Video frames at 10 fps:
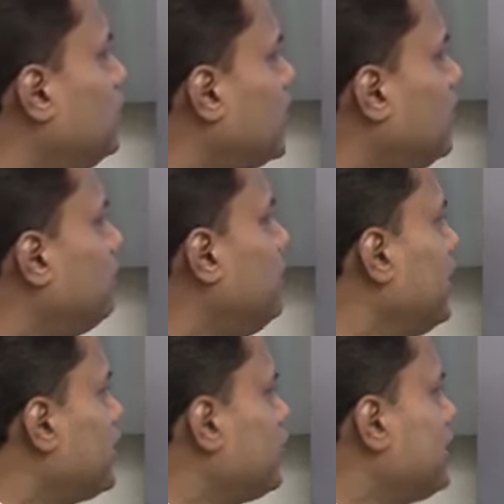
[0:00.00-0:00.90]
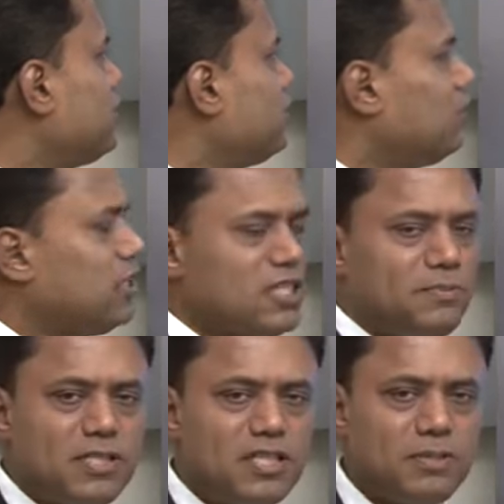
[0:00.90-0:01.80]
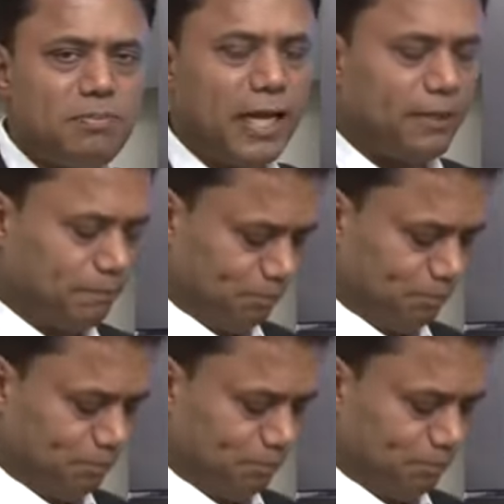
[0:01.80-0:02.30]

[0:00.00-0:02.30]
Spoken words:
the company has to execute its business plan.